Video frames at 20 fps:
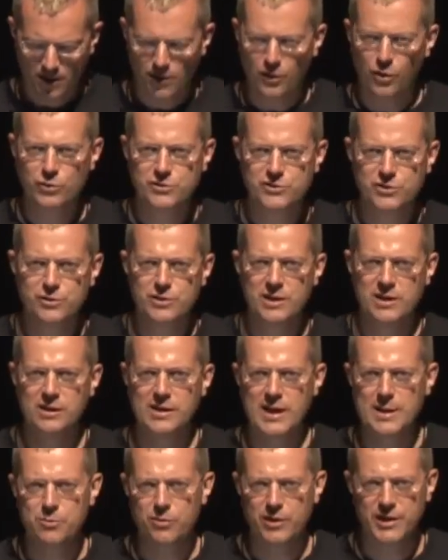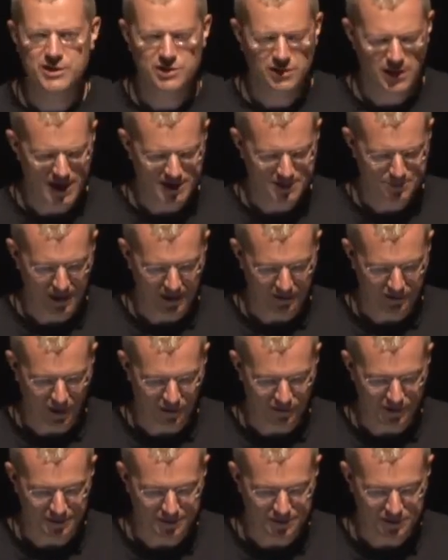Also, the collaboration aspect
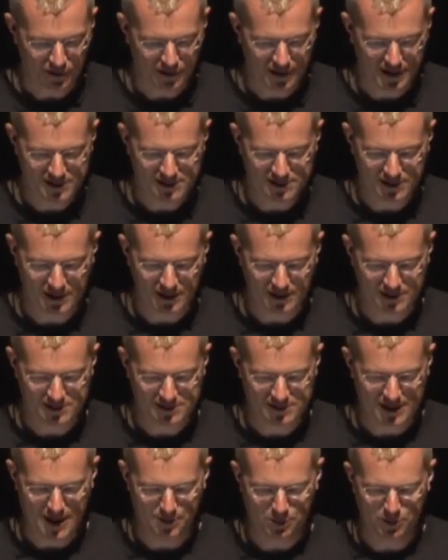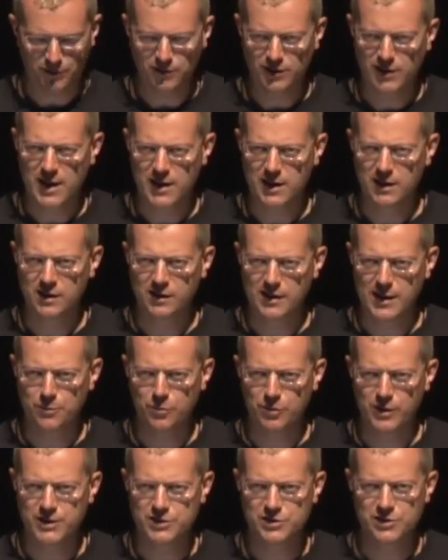of it. So here's an example of the kind of
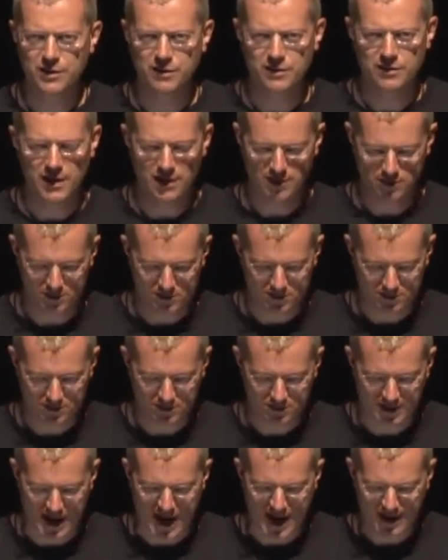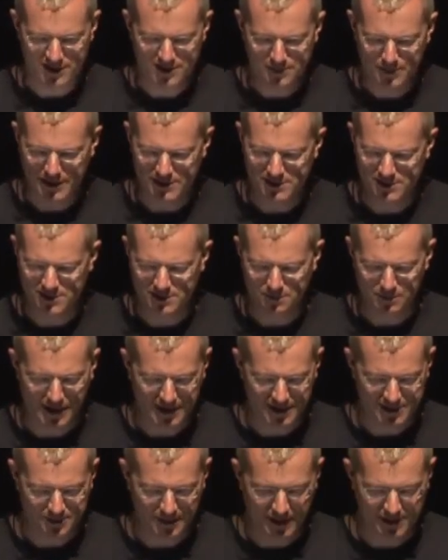collaboration that the hackerspaces and
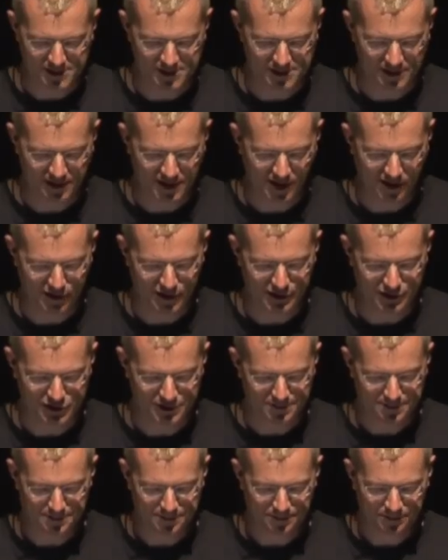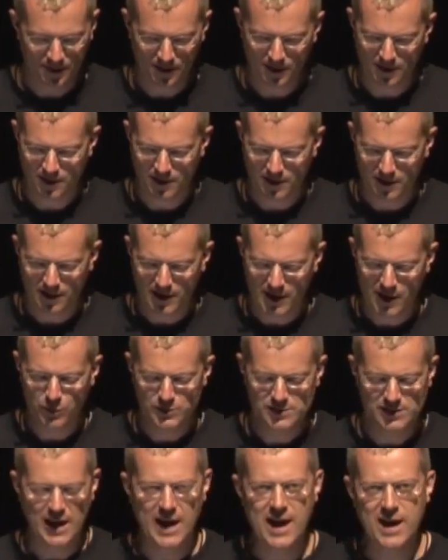makerspaces encourage. He
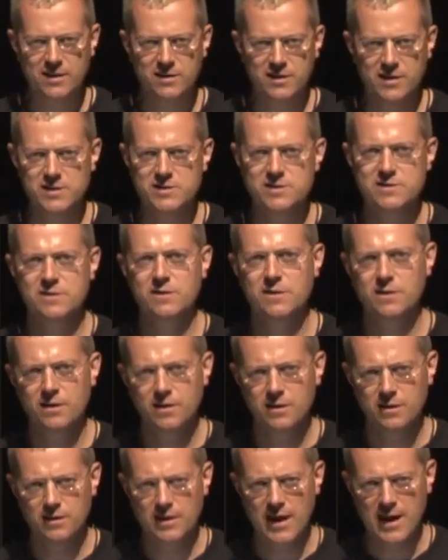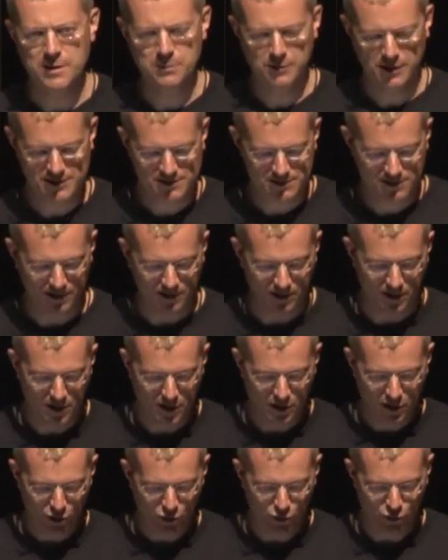was an artist, Adam Lista,
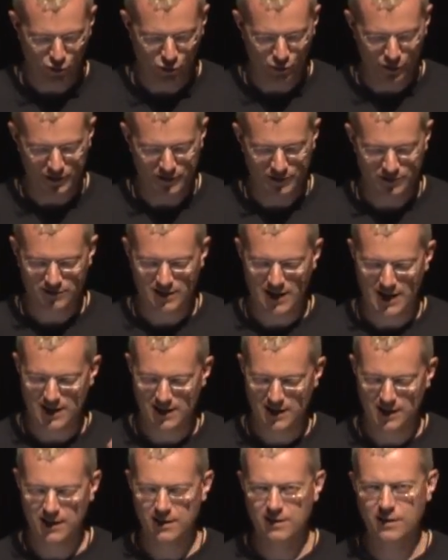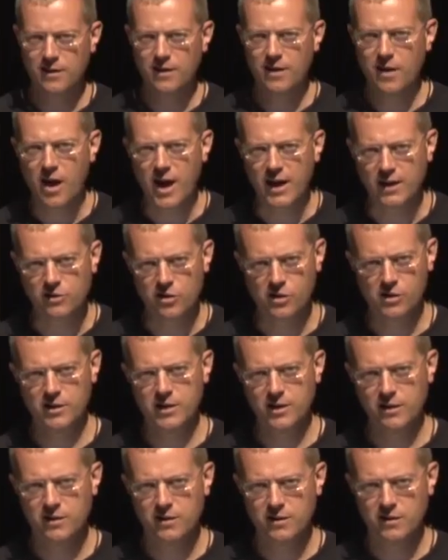who was taking
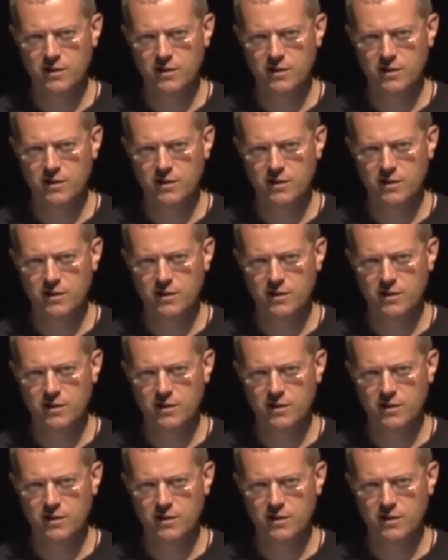iconic